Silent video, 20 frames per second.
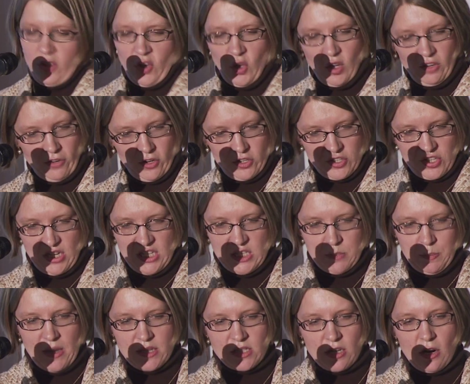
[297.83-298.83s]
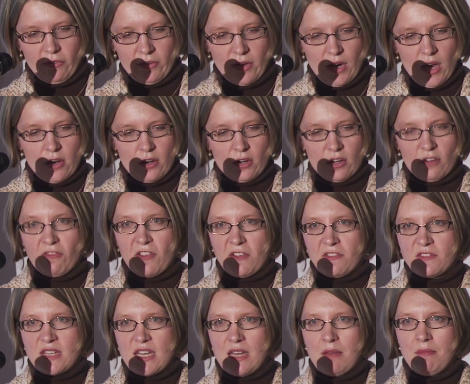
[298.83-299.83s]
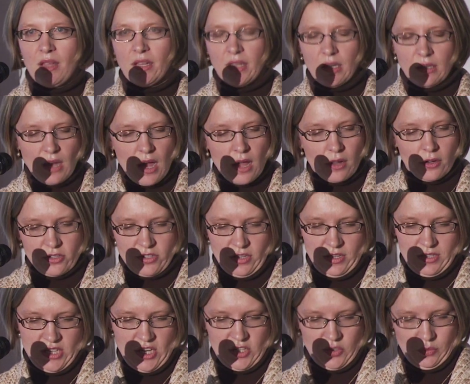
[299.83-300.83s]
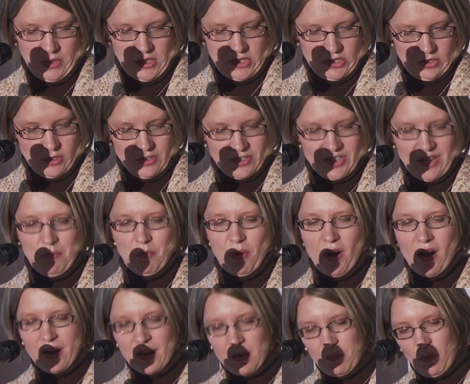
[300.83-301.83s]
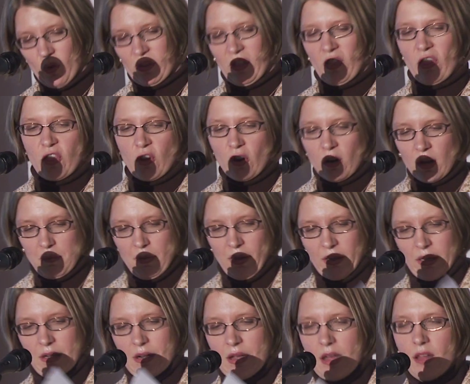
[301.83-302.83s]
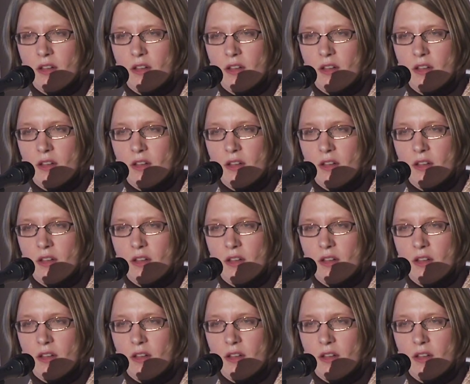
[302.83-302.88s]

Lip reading: The university spent over $115 million on such research and brought in more than $30 million